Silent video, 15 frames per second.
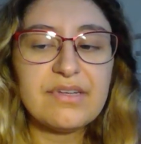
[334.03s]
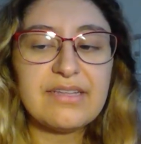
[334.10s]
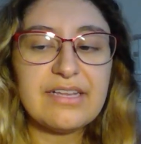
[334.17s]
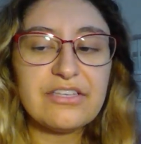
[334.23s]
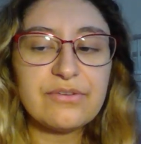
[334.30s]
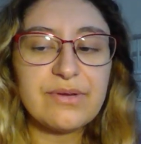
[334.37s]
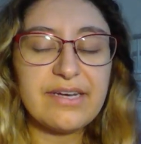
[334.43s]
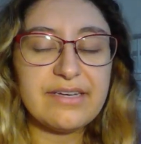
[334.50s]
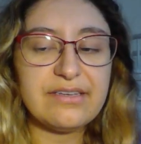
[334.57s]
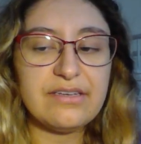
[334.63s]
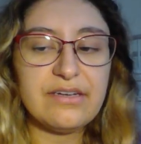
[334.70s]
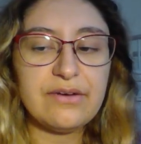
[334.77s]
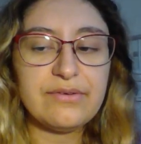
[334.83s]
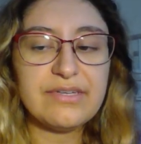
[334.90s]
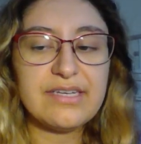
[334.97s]
that's what I
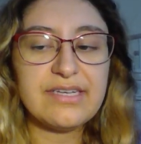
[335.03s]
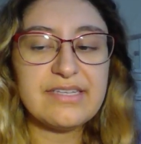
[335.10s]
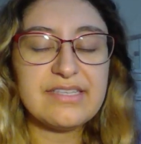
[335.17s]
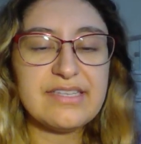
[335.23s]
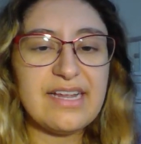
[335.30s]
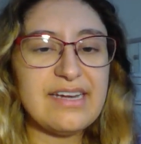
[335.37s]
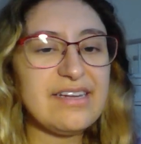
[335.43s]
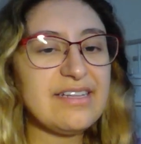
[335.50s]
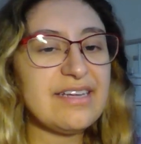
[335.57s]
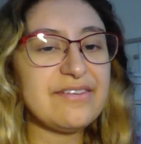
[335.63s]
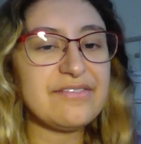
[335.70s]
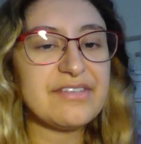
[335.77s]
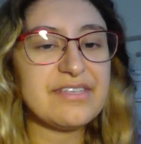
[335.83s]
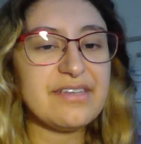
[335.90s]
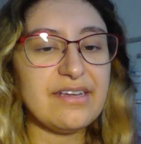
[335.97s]
noticed. Not a lot of
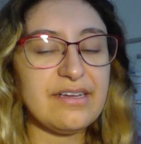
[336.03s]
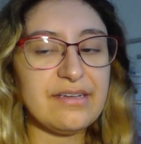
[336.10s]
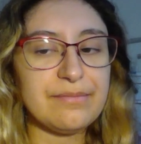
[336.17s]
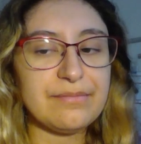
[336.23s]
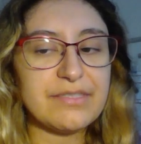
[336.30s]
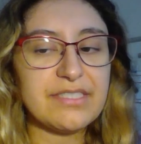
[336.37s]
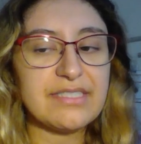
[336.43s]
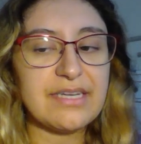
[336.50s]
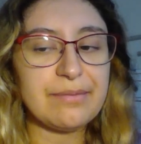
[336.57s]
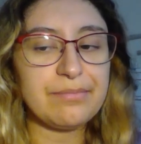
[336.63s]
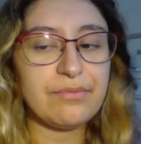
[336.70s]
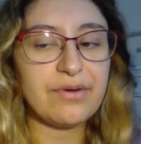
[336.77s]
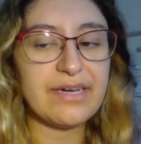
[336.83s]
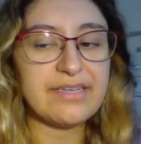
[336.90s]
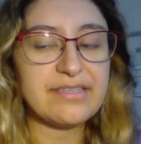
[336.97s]
um,
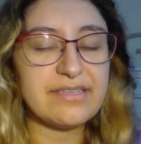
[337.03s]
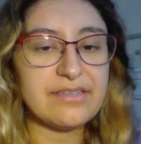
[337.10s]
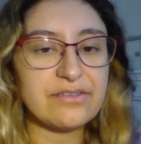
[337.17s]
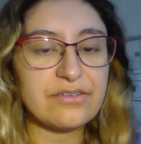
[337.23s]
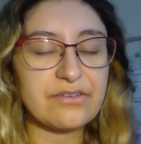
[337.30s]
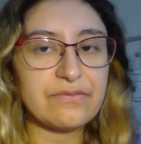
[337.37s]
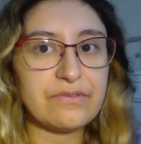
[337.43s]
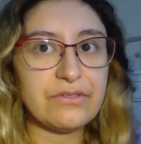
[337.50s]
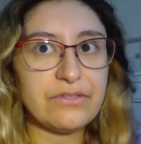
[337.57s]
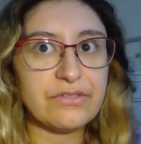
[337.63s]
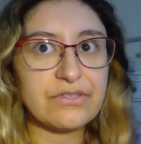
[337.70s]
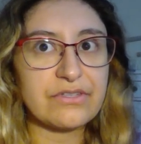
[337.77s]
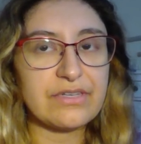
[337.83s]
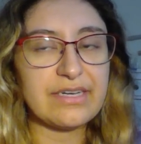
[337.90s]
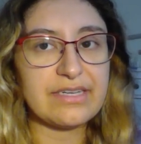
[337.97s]
stepwise
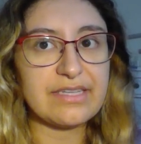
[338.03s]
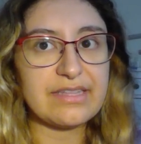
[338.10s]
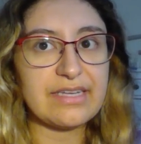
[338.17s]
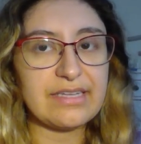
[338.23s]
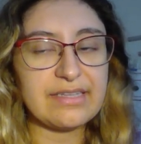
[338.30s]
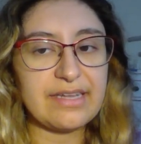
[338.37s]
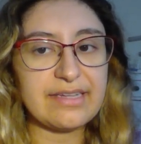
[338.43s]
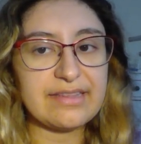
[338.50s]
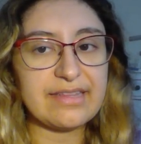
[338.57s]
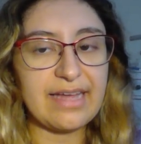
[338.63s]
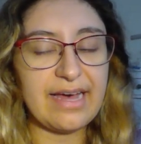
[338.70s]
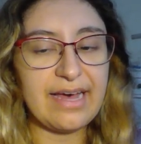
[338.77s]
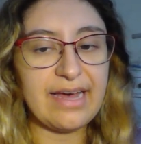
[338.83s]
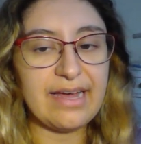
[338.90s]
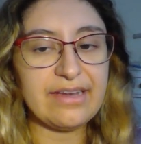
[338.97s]
intervals or anything like
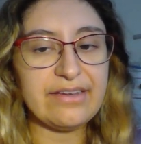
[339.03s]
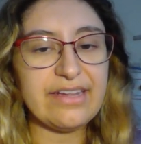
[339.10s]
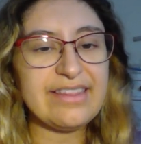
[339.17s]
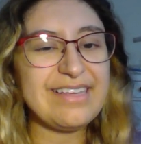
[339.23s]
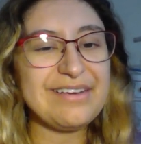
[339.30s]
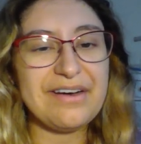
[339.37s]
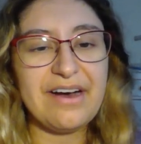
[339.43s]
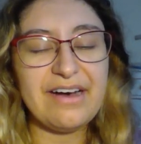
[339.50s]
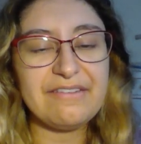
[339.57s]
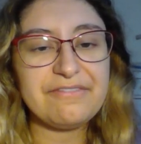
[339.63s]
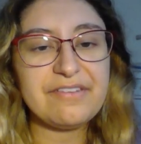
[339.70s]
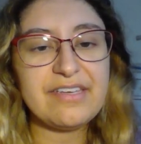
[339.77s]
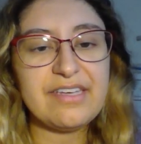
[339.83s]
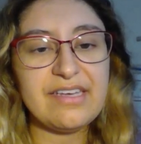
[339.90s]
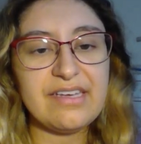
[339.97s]
that. Nothing
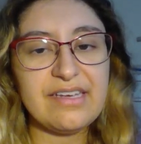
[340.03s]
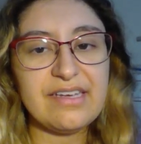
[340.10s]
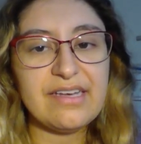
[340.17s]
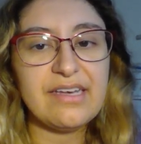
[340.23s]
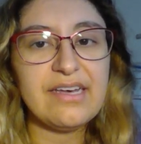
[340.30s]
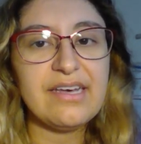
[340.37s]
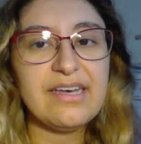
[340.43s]
off key.